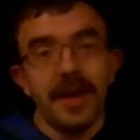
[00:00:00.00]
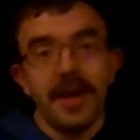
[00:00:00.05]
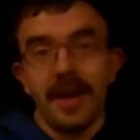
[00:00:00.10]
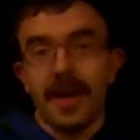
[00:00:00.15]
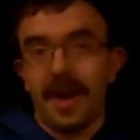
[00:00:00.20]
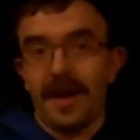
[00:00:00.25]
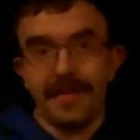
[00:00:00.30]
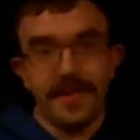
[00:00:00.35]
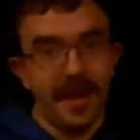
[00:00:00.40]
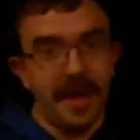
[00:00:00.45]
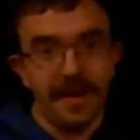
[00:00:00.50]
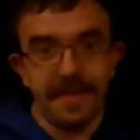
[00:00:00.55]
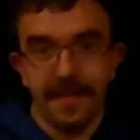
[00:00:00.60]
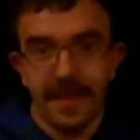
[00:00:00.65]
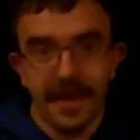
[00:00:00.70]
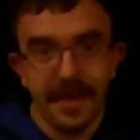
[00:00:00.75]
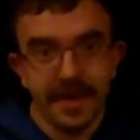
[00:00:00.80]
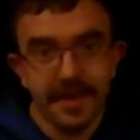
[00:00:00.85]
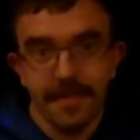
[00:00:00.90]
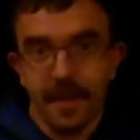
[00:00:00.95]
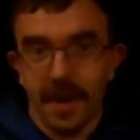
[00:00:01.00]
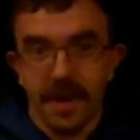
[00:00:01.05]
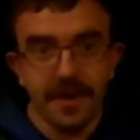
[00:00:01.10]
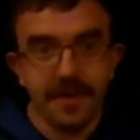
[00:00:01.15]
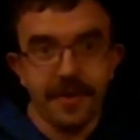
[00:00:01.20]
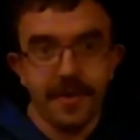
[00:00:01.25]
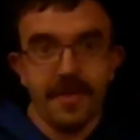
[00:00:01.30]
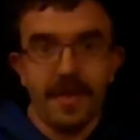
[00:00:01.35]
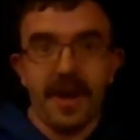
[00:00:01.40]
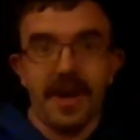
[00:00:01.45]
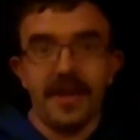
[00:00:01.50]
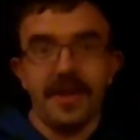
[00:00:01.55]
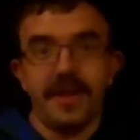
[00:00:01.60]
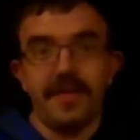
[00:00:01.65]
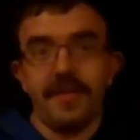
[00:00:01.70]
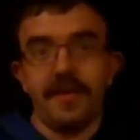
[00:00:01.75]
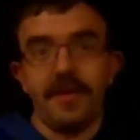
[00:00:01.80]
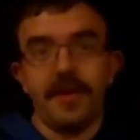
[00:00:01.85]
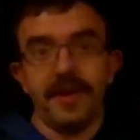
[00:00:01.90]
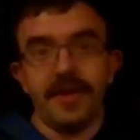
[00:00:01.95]
I'm not being sponsored by them
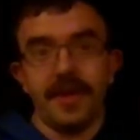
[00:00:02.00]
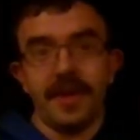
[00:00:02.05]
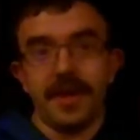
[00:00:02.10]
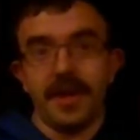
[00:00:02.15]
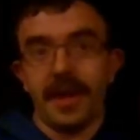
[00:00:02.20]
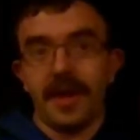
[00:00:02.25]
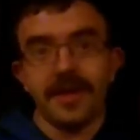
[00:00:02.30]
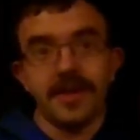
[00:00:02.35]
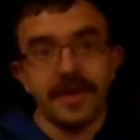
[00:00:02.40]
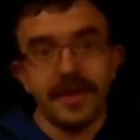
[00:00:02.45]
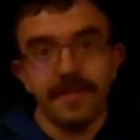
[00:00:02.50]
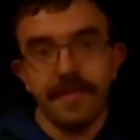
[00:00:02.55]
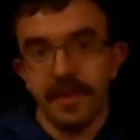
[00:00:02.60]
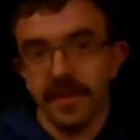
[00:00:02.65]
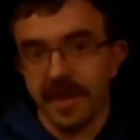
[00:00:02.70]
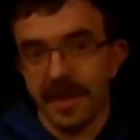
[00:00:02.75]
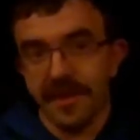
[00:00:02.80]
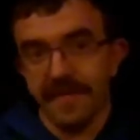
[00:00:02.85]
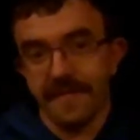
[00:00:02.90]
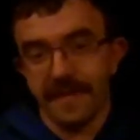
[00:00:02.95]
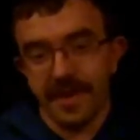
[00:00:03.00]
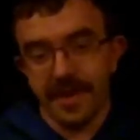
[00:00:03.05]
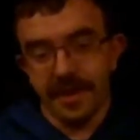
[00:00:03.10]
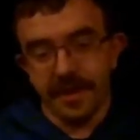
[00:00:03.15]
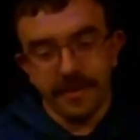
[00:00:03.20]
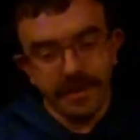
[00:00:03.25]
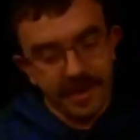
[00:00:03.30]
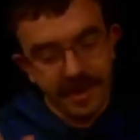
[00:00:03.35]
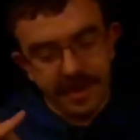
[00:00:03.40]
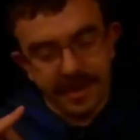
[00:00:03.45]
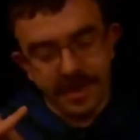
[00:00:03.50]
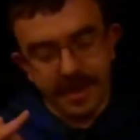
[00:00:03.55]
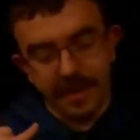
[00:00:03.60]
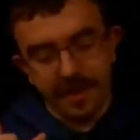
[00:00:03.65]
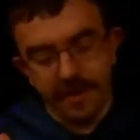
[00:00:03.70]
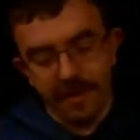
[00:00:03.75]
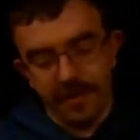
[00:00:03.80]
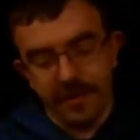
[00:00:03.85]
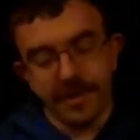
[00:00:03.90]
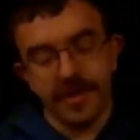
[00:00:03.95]
or anything, I just believe in it. You can see
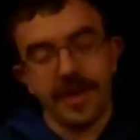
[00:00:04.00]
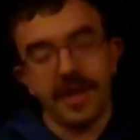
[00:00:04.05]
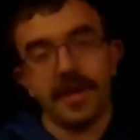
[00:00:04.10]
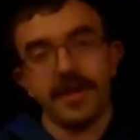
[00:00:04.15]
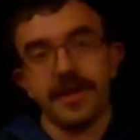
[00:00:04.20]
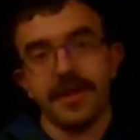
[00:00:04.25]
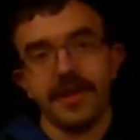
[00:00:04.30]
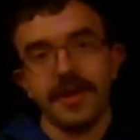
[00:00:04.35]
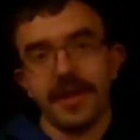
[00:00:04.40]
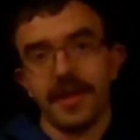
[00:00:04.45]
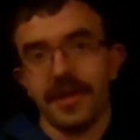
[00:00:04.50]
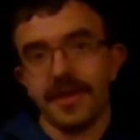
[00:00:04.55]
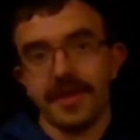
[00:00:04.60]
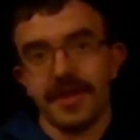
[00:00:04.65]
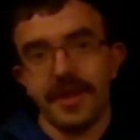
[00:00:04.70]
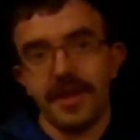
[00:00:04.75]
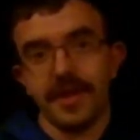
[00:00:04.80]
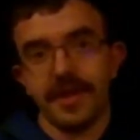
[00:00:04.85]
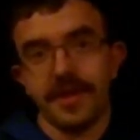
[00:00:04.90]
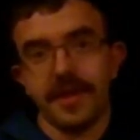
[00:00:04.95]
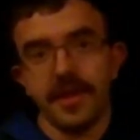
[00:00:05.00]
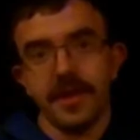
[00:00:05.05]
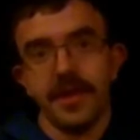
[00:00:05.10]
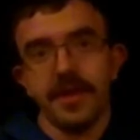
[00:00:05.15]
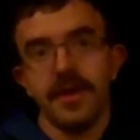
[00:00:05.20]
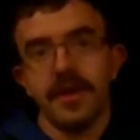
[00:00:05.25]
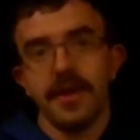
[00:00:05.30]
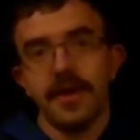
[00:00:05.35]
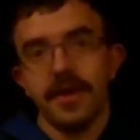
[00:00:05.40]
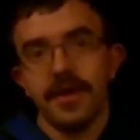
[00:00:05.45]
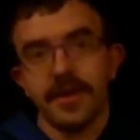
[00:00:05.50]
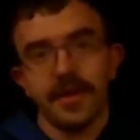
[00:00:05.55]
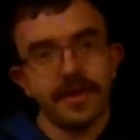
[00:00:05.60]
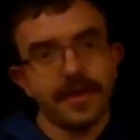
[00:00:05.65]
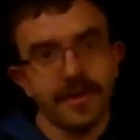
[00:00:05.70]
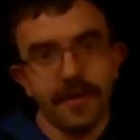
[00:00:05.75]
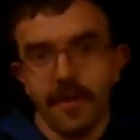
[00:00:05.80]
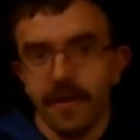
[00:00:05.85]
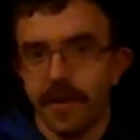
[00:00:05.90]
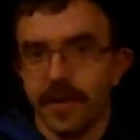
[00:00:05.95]
your disc distance,
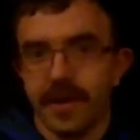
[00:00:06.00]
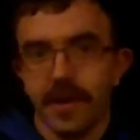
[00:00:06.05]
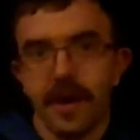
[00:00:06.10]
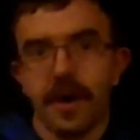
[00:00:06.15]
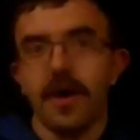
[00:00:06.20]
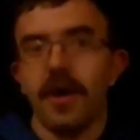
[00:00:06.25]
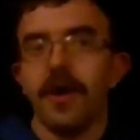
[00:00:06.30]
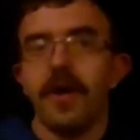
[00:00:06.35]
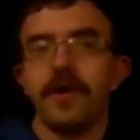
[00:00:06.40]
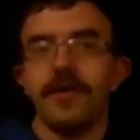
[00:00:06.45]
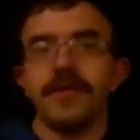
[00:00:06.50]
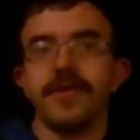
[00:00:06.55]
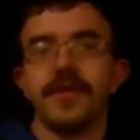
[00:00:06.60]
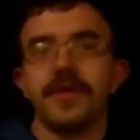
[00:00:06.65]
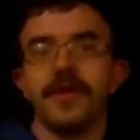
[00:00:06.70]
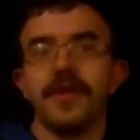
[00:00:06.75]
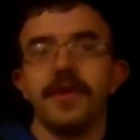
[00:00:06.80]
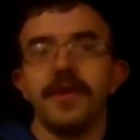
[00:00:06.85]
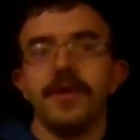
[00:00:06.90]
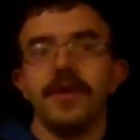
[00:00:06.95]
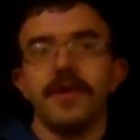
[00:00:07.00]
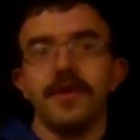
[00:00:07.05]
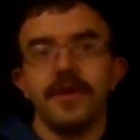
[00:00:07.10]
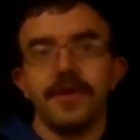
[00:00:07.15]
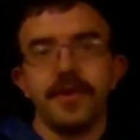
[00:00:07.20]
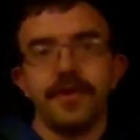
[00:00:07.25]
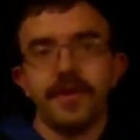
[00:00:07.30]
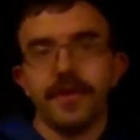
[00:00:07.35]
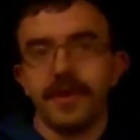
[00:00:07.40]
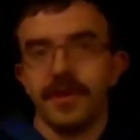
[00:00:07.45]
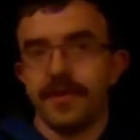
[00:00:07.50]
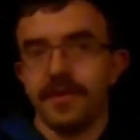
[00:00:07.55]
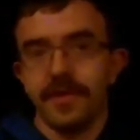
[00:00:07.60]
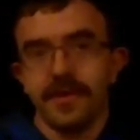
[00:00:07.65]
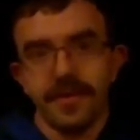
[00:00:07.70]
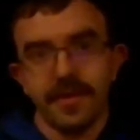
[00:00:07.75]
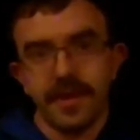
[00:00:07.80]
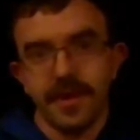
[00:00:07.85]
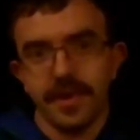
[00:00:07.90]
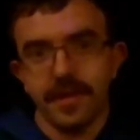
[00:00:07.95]
scorecard, you can
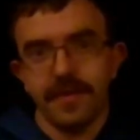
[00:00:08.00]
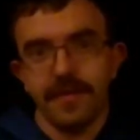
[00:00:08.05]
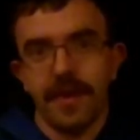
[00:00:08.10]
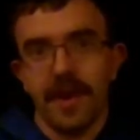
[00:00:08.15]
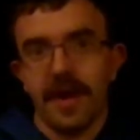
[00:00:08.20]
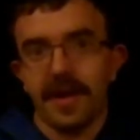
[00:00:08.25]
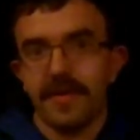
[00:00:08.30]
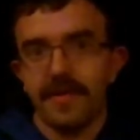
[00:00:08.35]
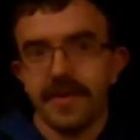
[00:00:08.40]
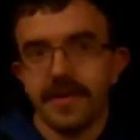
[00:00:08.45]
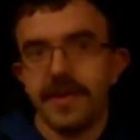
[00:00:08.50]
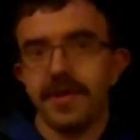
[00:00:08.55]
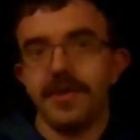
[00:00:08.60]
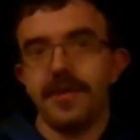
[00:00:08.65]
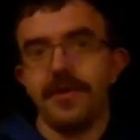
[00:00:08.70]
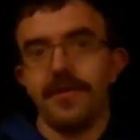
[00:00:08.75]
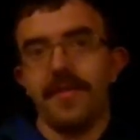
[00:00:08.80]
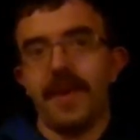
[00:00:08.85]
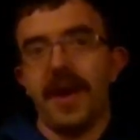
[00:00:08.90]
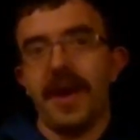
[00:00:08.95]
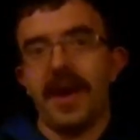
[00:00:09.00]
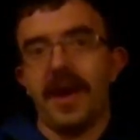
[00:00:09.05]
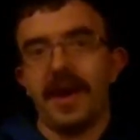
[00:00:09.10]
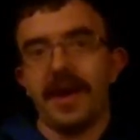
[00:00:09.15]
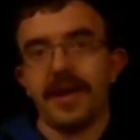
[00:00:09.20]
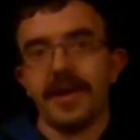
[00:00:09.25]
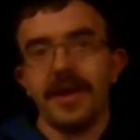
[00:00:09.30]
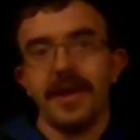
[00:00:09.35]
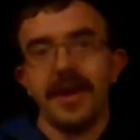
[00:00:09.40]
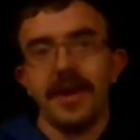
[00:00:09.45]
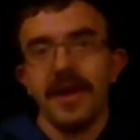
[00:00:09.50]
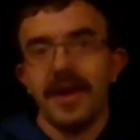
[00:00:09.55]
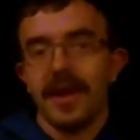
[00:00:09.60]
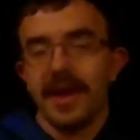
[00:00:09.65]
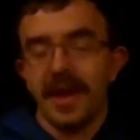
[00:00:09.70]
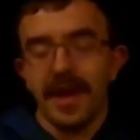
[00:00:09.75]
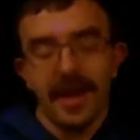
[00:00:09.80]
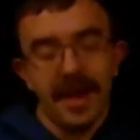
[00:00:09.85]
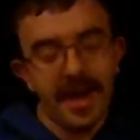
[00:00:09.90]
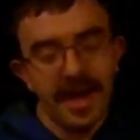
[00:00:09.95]
just track what's in your bag,
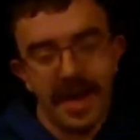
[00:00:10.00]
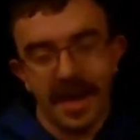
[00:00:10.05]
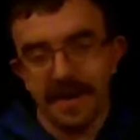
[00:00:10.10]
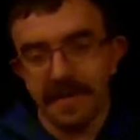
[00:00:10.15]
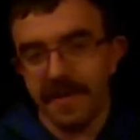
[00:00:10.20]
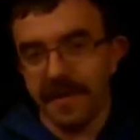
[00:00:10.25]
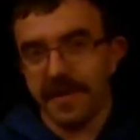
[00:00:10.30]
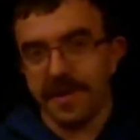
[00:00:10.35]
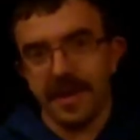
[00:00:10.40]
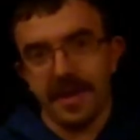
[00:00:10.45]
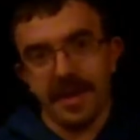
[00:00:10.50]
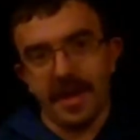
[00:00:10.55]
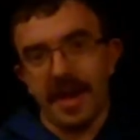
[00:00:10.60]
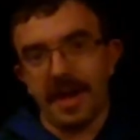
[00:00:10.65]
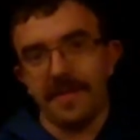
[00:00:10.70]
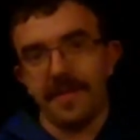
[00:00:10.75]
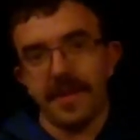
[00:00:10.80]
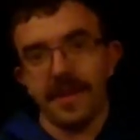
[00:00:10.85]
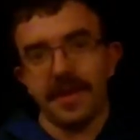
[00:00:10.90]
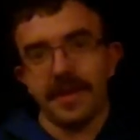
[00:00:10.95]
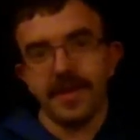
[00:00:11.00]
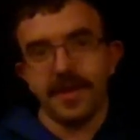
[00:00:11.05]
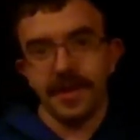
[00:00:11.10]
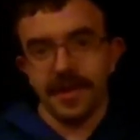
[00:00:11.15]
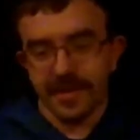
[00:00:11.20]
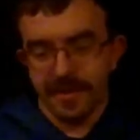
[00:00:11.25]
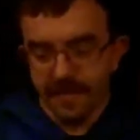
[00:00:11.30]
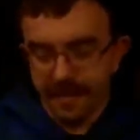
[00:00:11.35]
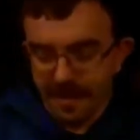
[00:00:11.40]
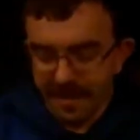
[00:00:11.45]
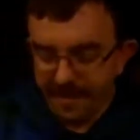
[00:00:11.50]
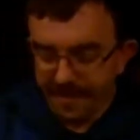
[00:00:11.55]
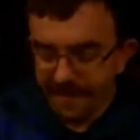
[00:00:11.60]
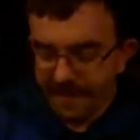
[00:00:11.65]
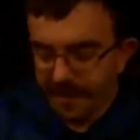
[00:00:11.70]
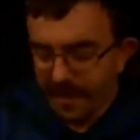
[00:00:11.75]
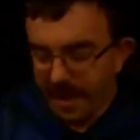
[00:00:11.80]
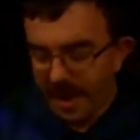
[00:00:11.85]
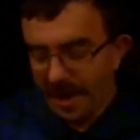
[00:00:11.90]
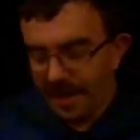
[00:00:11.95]
everything. I mean, it's just a wonderful
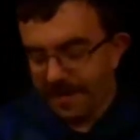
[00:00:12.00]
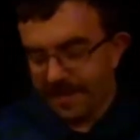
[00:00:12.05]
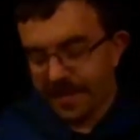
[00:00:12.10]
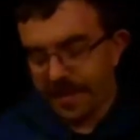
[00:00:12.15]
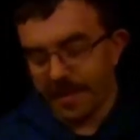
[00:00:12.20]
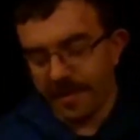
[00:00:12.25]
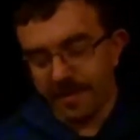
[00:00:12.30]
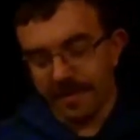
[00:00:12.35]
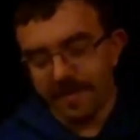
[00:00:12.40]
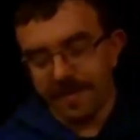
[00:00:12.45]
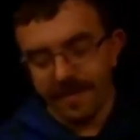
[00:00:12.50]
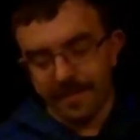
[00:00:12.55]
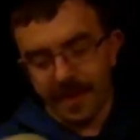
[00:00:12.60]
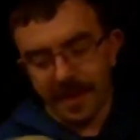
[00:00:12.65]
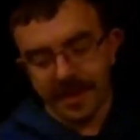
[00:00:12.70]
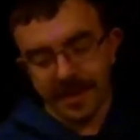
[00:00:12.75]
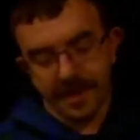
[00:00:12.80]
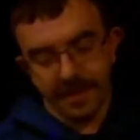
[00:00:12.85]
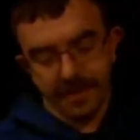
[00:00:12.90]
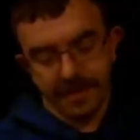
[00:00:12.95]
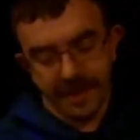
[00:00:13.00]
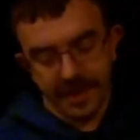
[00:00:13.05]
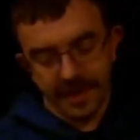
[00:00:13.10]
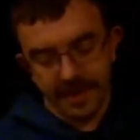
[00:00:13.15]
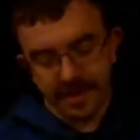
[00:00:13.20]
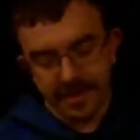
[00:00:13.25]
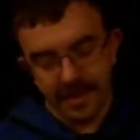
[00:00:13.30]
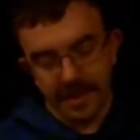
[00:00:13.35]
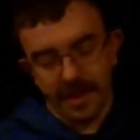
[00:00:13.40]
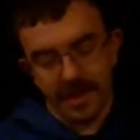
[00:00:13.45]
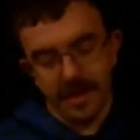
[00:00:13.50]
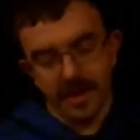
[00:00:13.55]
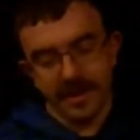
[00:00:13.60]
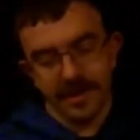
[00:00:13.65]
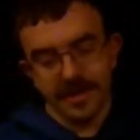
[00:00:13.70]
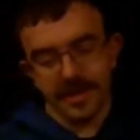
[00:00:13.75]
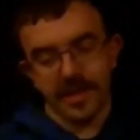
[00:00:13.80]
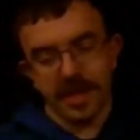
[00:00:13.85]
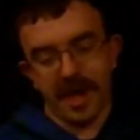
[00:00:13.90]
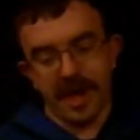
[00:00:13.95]
app. So my two disc
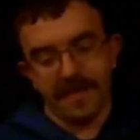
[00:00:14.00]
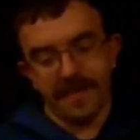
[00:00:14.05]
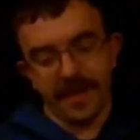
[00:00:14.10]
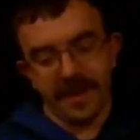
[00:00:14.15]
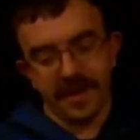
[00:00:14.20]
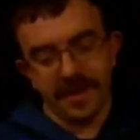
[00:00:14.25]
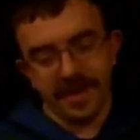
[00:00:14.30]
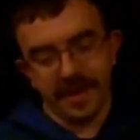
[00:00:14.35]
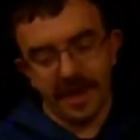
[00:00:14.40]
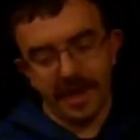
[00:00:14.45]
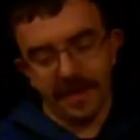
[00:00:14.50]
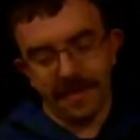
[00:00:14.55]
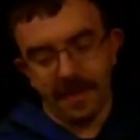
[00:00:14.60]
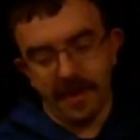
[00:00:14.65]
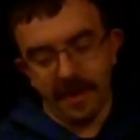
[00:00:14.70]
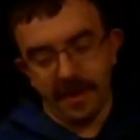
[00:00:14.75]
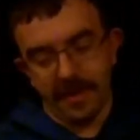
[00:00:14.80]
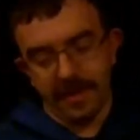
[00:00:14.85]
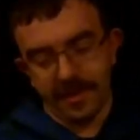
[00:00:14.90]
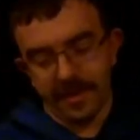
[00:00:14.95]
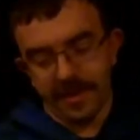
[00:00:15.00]
Champion T-Birds,